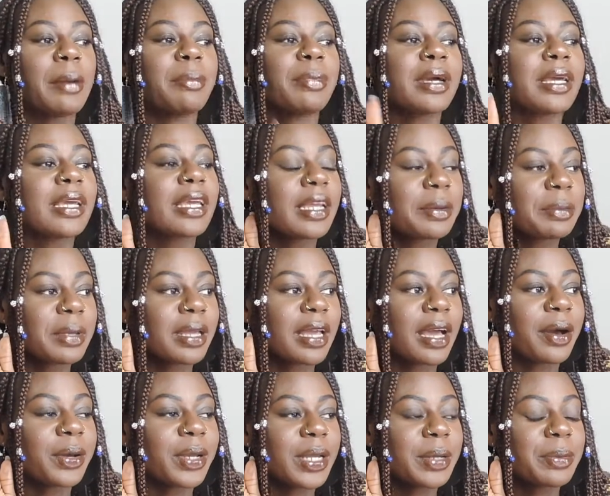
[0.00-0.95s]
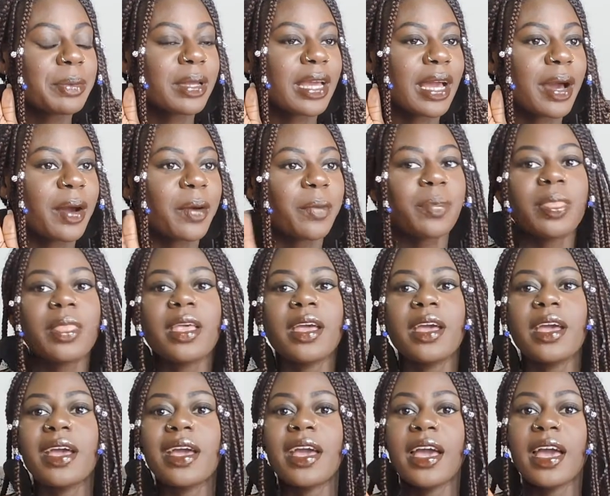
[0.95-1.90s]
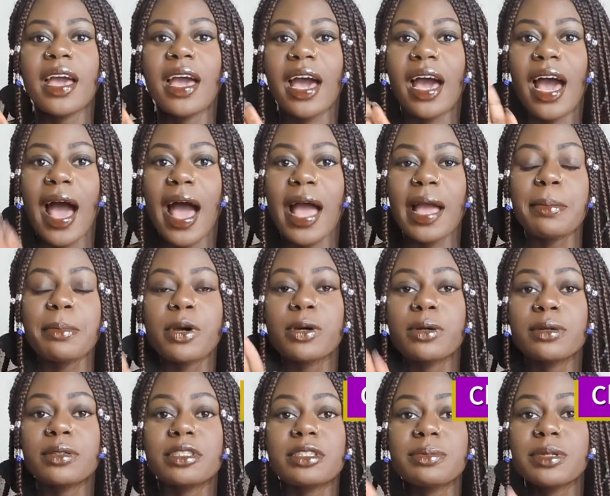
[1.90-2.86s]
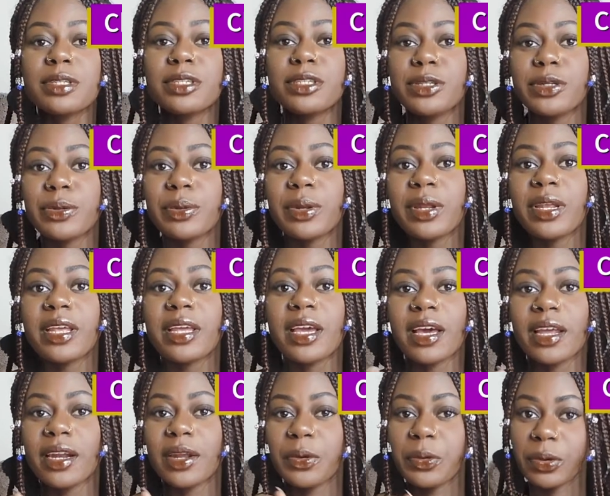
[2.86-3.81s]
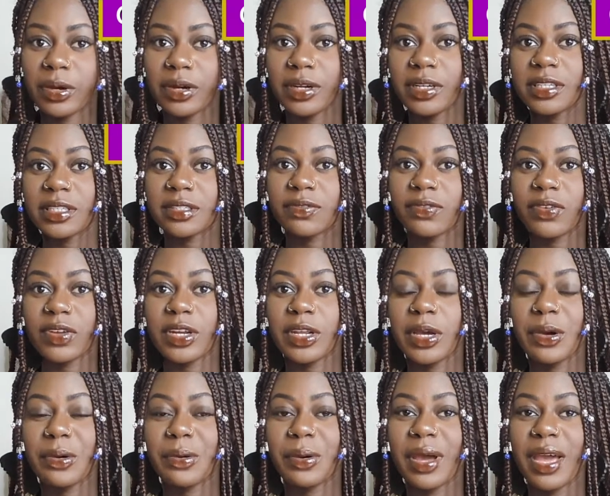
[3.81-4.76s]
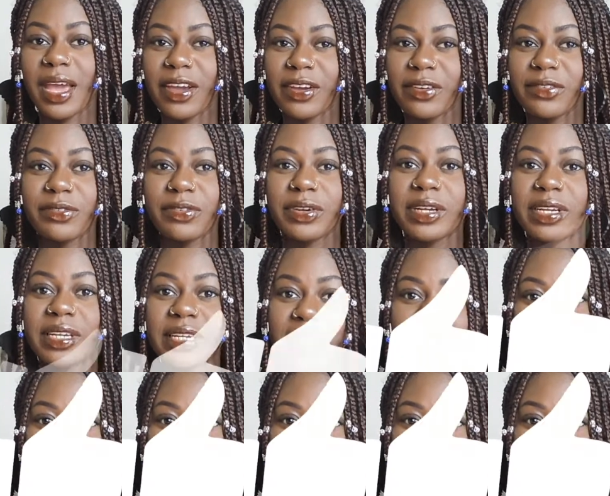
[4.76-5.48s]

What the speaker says: but hear me out. I am going to be doing an Aquarius video every